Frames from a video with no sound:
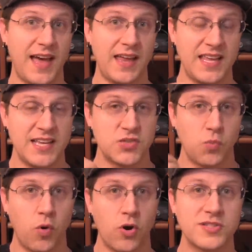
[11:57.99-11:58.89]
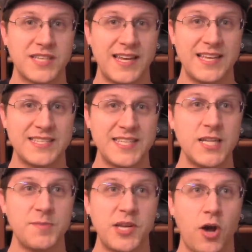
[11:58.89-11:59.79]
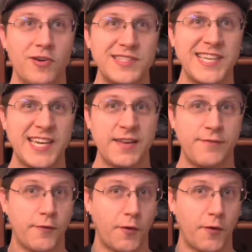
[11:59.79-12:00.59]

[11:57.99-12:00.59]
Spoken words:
that his words and his sentiment are indicative